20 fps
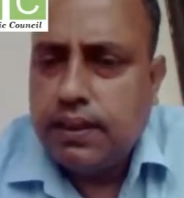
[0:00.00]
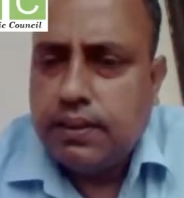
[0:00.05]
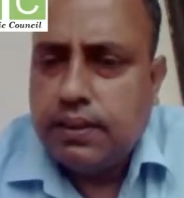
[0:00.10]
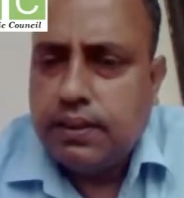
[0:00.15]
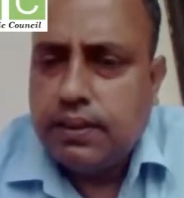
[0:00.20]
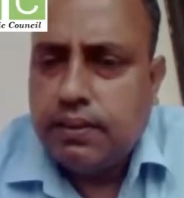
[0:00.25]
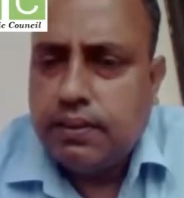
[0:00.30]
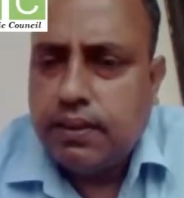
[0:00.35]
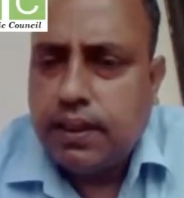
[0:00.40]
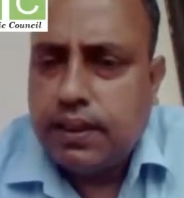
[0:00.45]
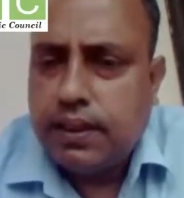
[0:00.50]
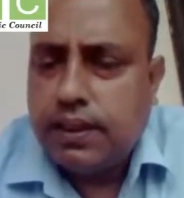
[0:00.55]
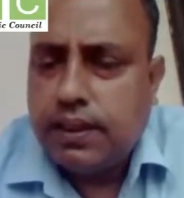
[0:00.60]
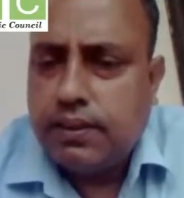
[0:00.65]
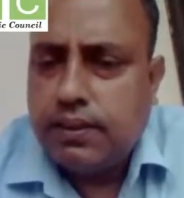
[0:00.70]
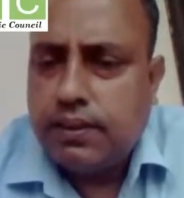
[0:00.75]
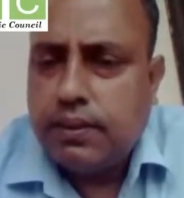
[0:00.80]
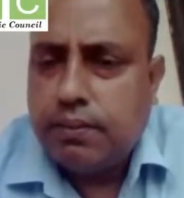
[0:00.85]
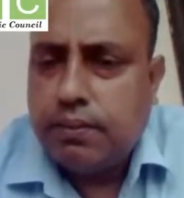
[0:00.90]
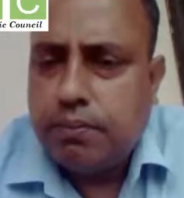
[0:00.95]
So another
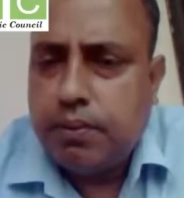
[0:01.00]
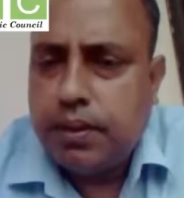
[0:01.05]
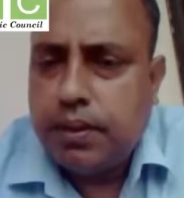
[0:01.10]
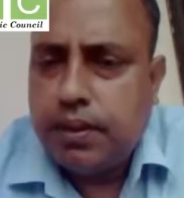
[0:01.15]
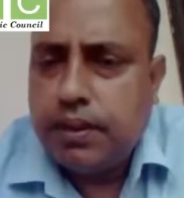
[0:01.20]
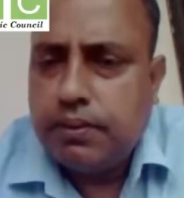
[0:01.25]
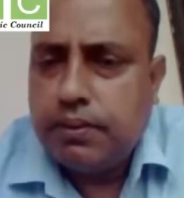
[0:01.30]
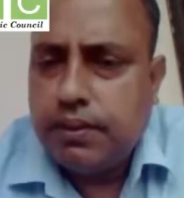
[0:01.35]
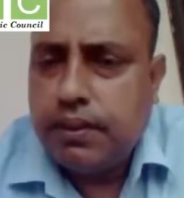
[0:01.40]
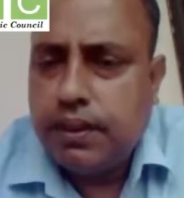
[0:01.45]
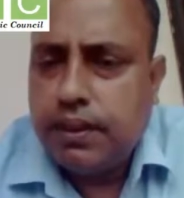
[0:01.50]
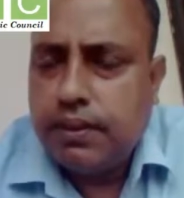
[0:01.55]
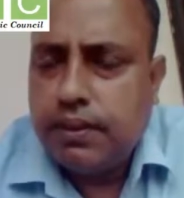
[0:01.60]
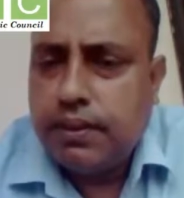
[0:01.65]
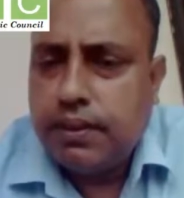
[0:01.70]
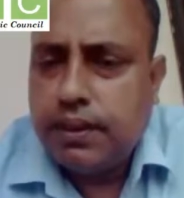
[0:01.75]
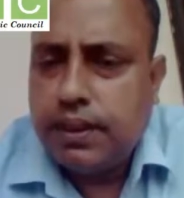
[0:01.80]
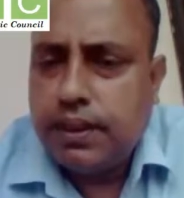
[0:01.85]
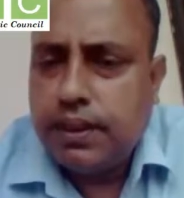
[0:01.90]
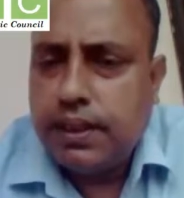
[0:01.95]
2 point we
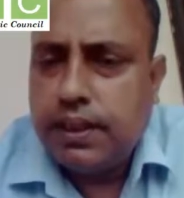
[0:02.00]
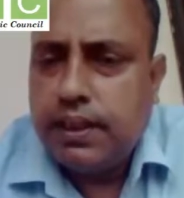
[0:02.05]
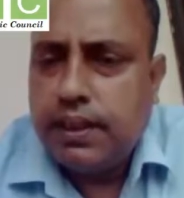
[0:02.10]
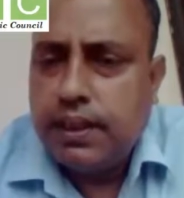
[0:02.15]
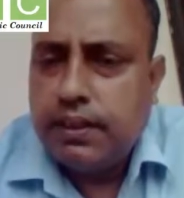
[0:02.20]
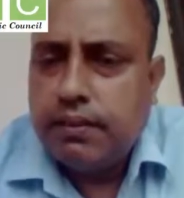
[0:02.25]
got here.